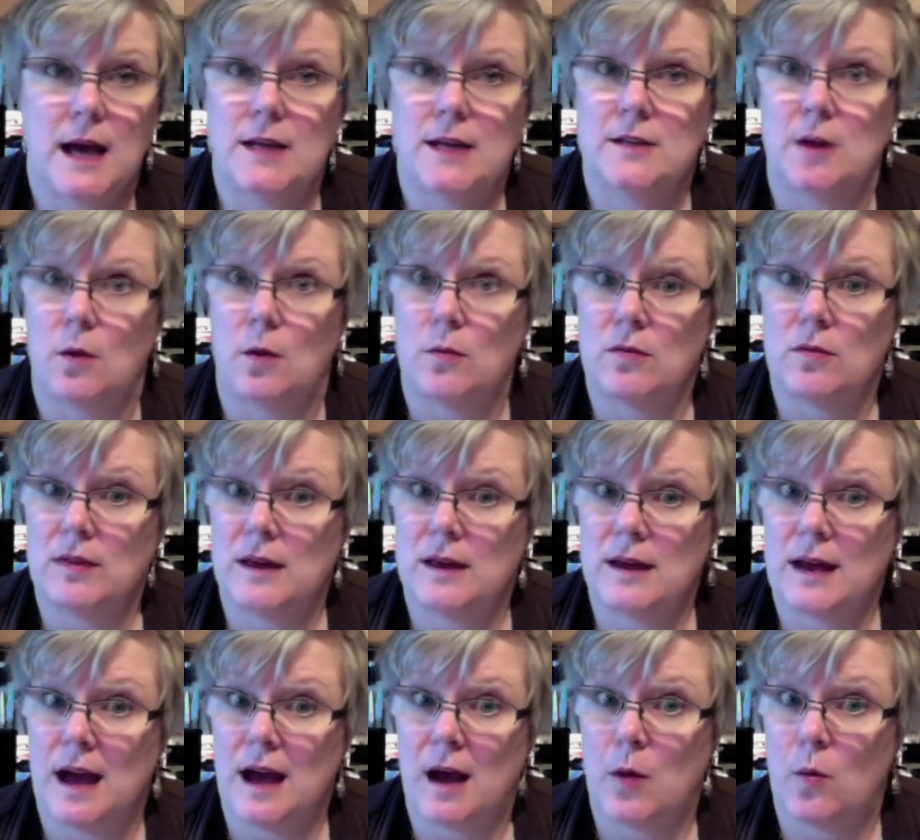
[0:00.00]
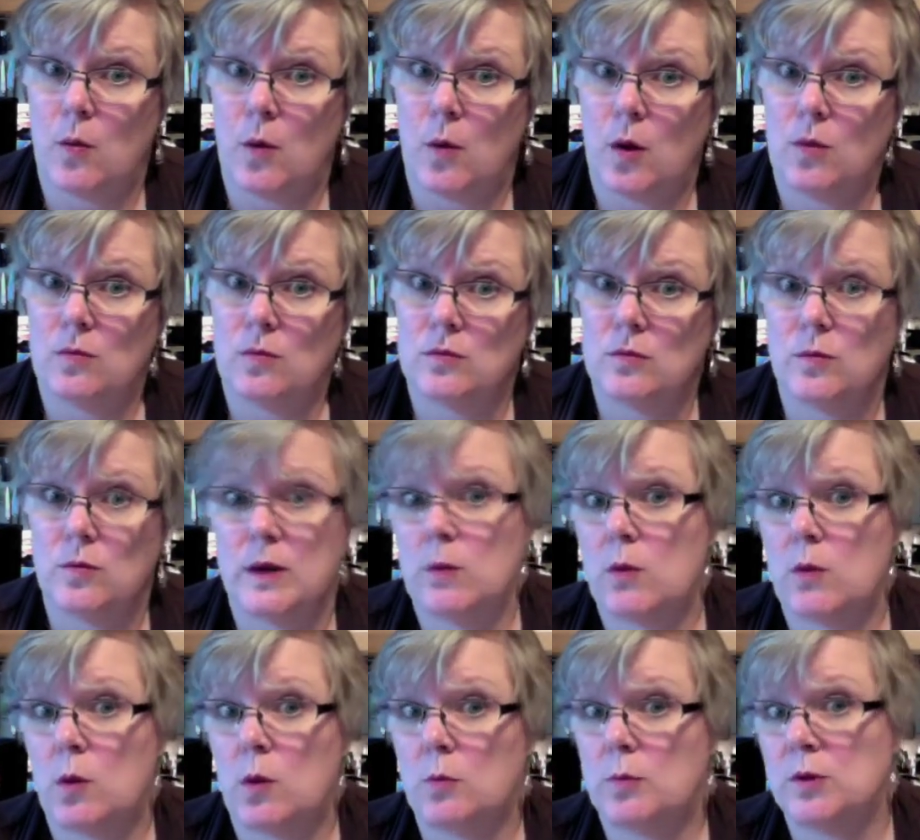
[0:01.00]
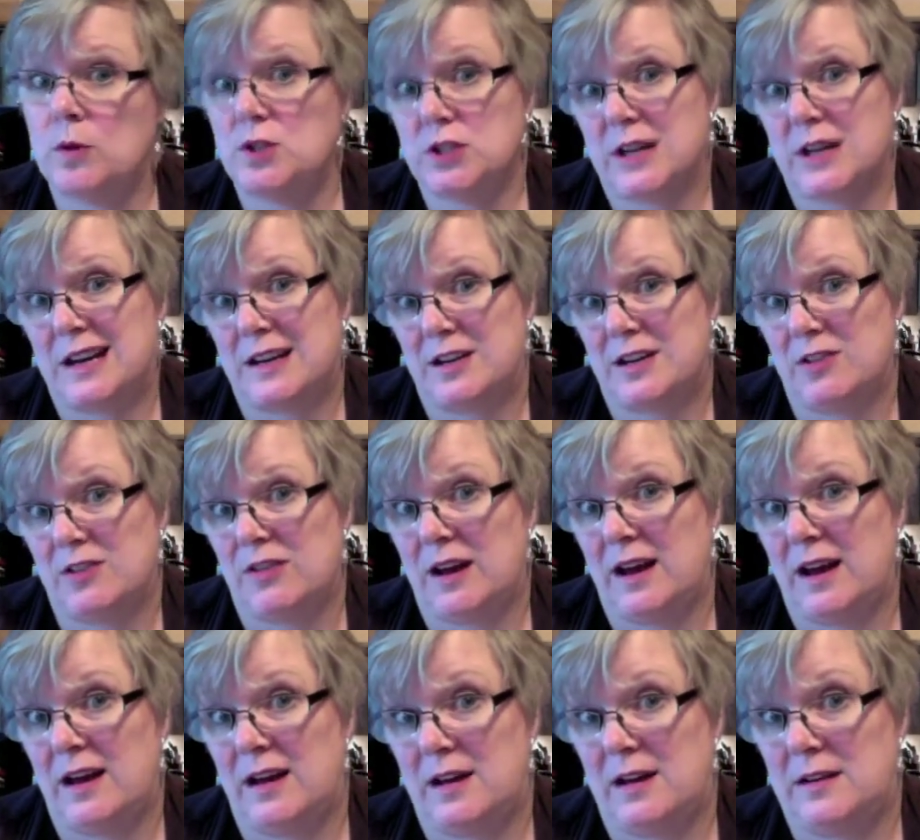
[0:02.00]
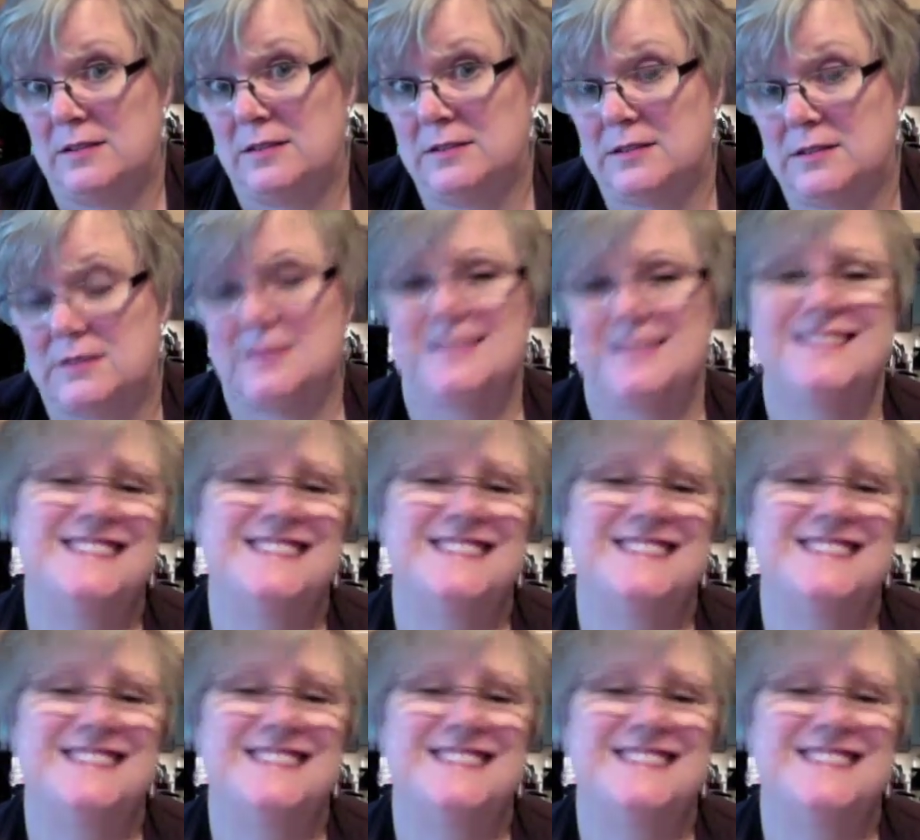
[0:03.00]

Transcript: Don't think I won't. We won't put you out of your house.